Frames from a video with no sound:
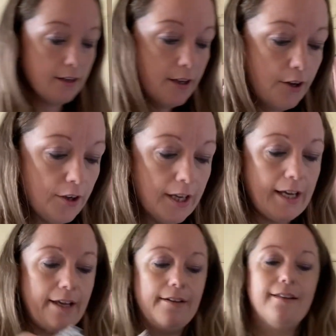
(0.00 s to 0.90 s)
Okay.
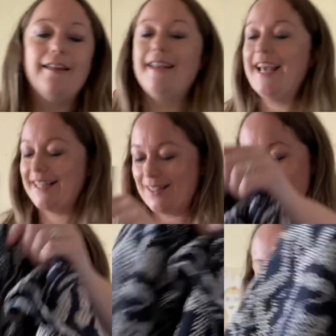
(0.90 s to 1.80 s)
Next
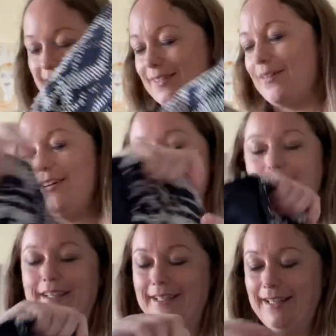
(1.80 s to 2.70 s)

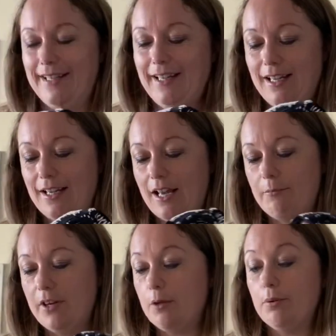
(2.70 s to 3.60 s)
one.
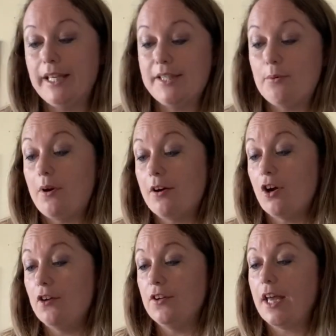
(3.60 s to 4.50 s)
I'm real pleased with what I
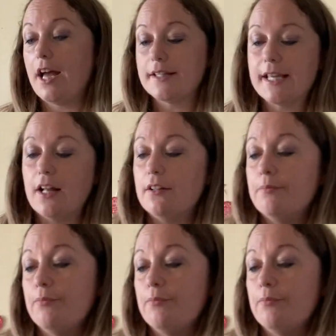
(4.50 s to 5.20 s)
got, if you can't tell.